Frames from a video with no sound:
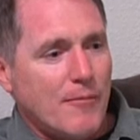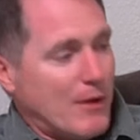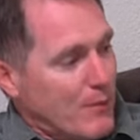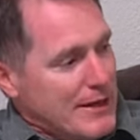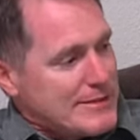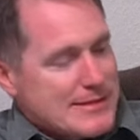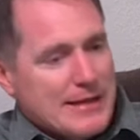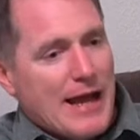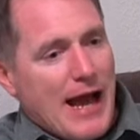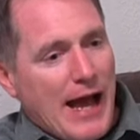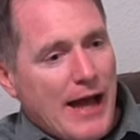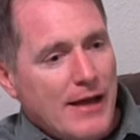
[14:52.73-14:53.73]
But when it's the
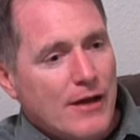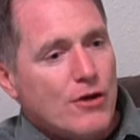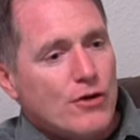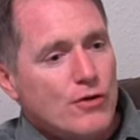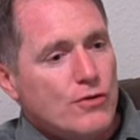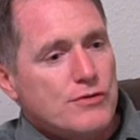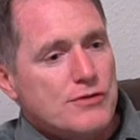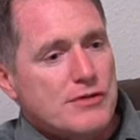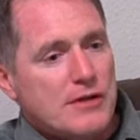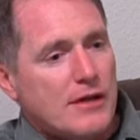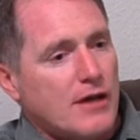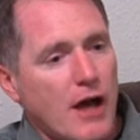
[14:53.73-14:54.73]
guy
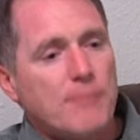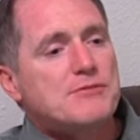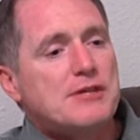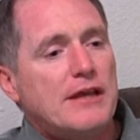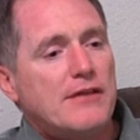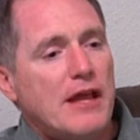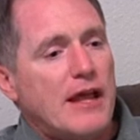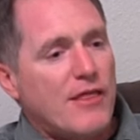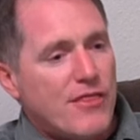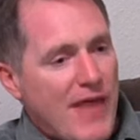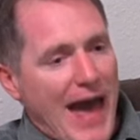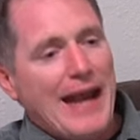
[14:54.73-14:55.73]
who's comes in
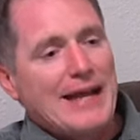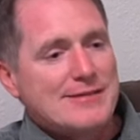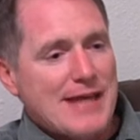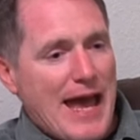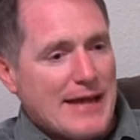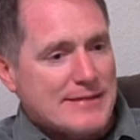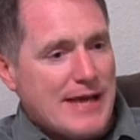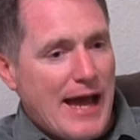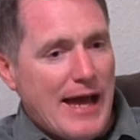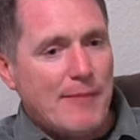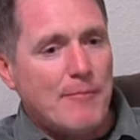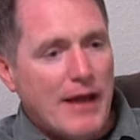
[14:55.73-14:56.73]
that exact
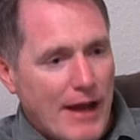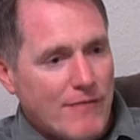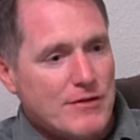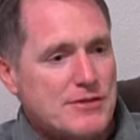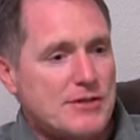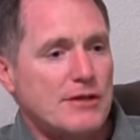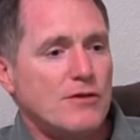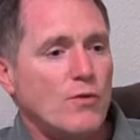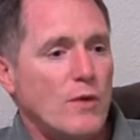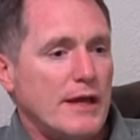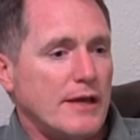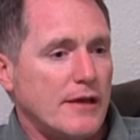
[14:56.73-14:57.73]
time every single
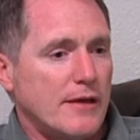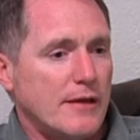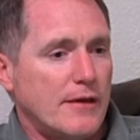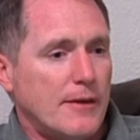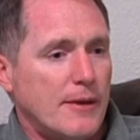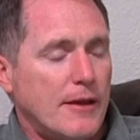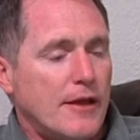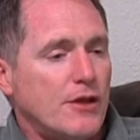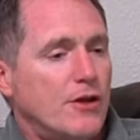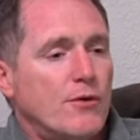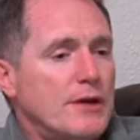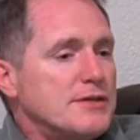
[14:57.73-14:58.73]
week,
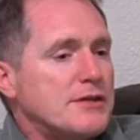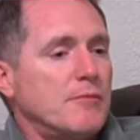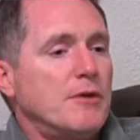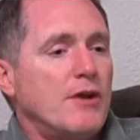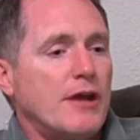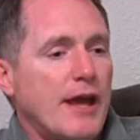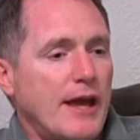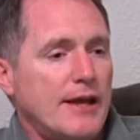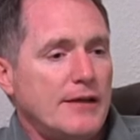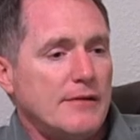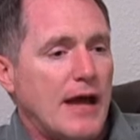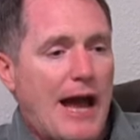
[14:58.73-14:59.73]
you know what he's
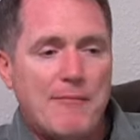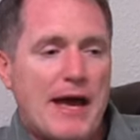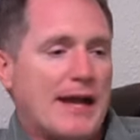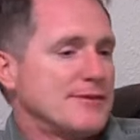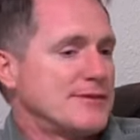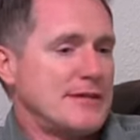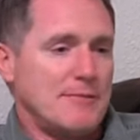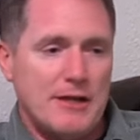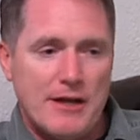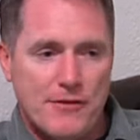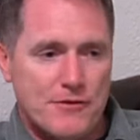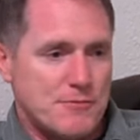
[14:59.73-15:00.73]
communicating? I'm not
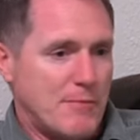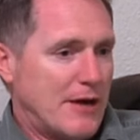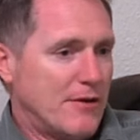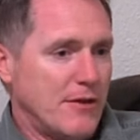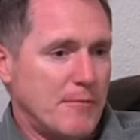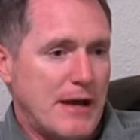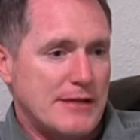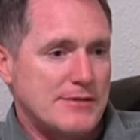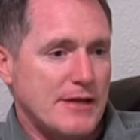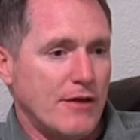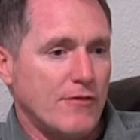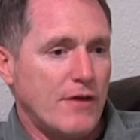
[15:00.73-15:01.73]
esteeming others better than
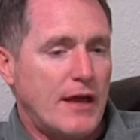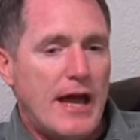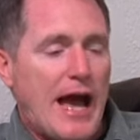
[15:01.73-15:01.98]
myself.